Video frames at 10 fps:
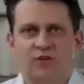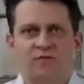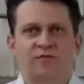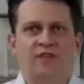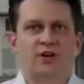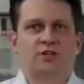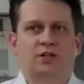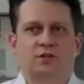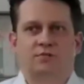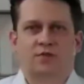
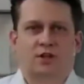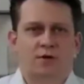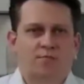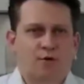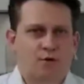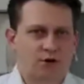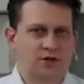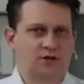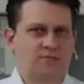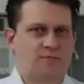very
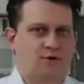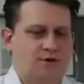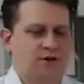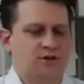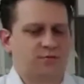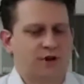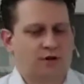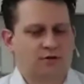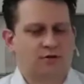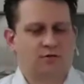important point
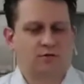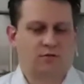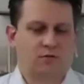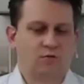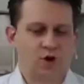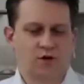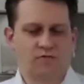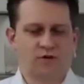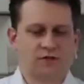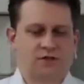about
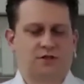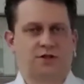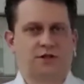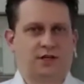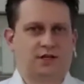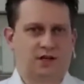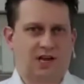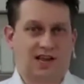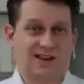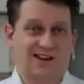working with CT data
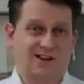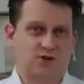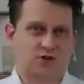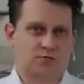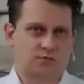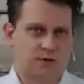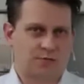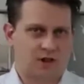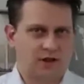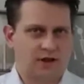and
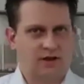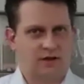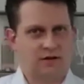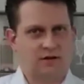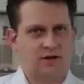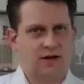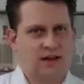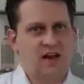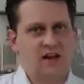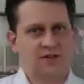applying
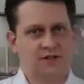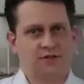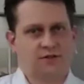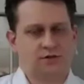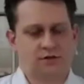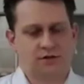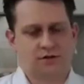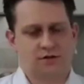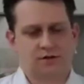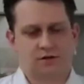analysis to
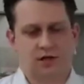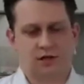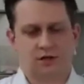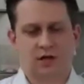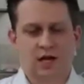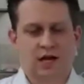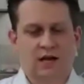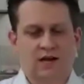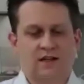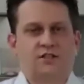the data
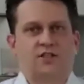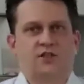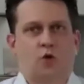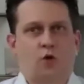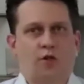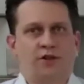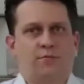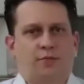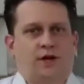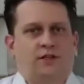is this all
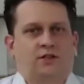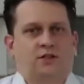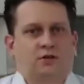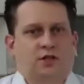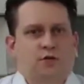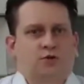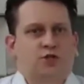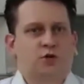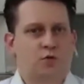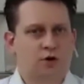depends on
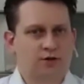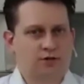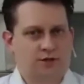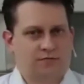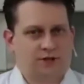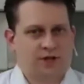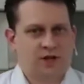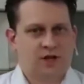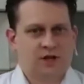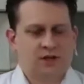image quality.
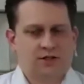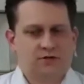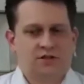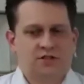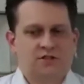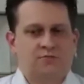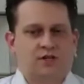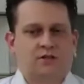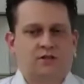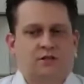So it doesn't
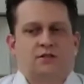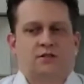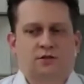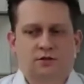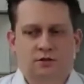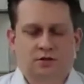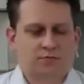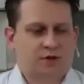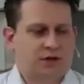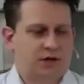make sense to
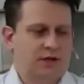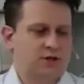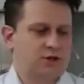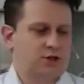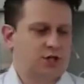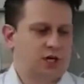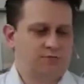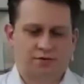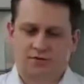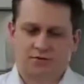apply a shape